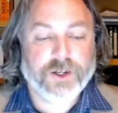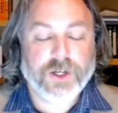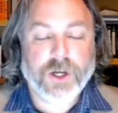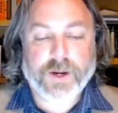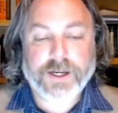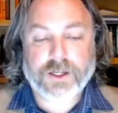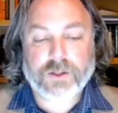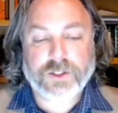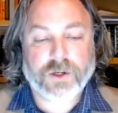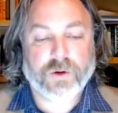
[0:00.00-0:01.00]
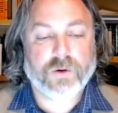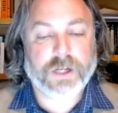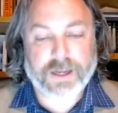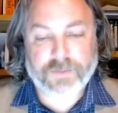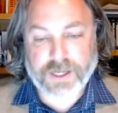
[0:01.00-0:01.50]
No, I don't, or
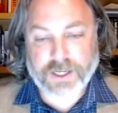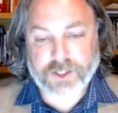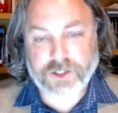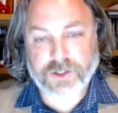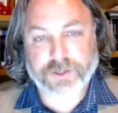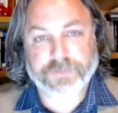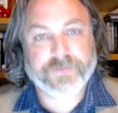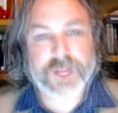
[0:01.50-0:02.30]
I'm not sure.